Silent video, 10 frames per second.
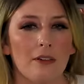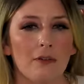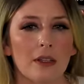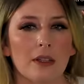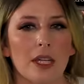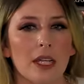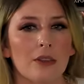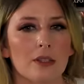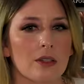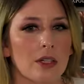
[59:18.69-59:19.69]
feel like
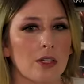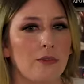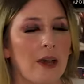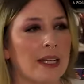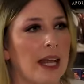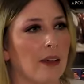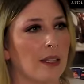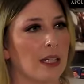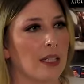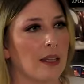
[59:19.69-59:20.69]
there's a good
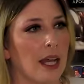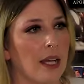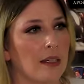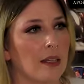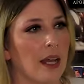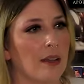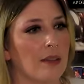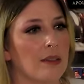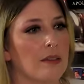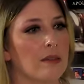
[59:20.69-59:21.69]
finality to that. And
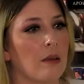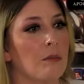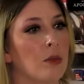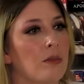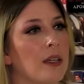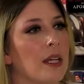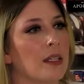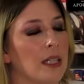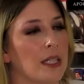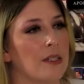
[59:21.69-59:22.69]
this is a movie that
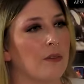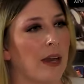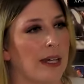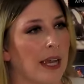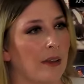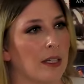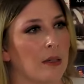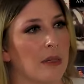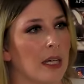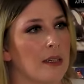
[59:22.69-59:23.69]
needs
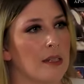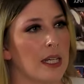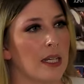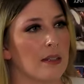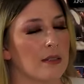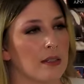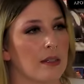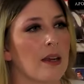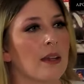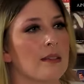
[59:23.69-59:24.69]
finality because it is
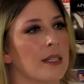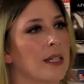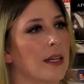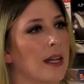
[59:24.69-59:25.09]
disgusting